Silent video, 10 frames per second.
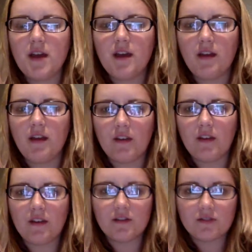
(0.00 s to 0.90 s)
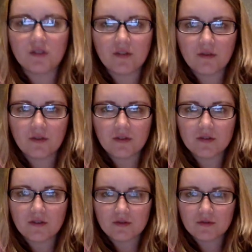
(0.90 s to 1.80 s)
and then I'll show you the
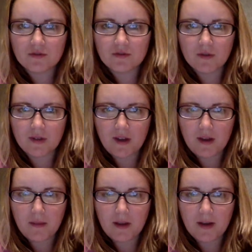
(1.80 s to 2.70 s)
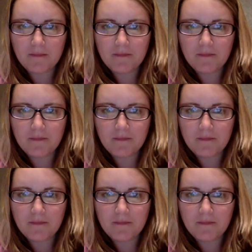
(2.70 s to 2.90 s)
social story that I made.